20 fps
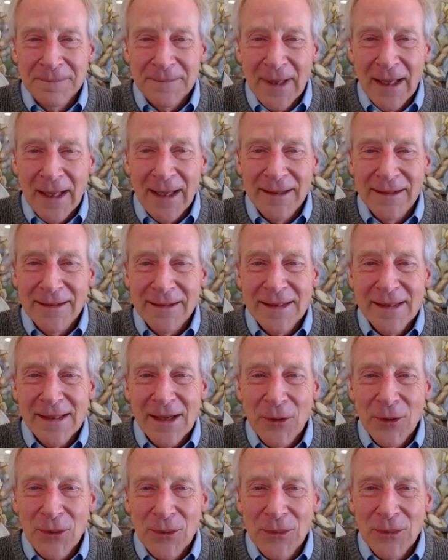And
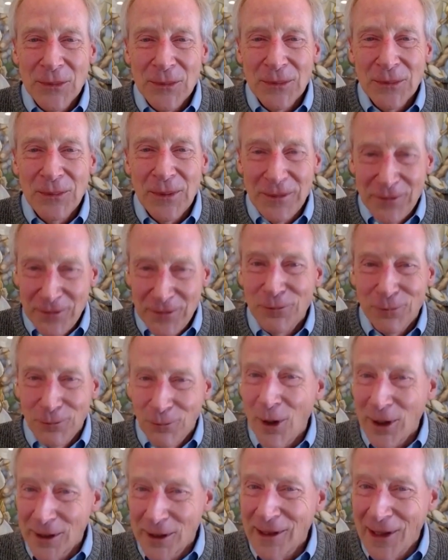so we've
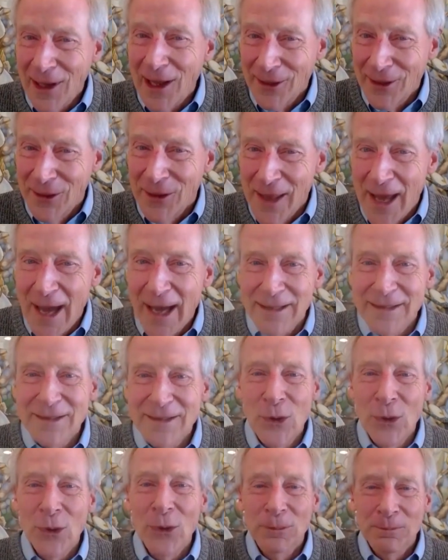worked a lot on that
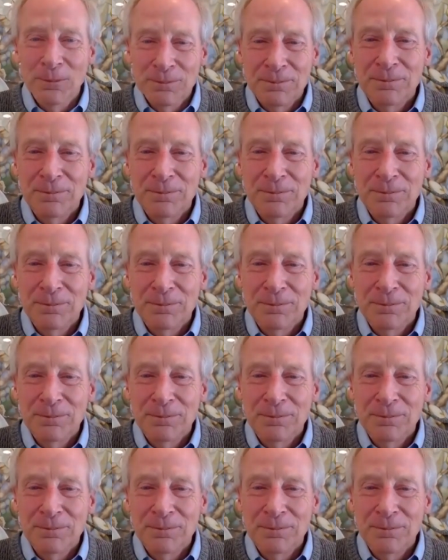too.